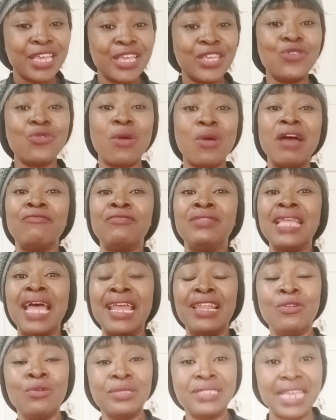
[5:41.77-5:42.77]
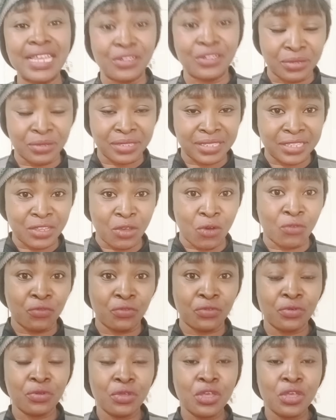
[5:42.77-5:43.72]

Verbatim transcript: You have diluted yourself.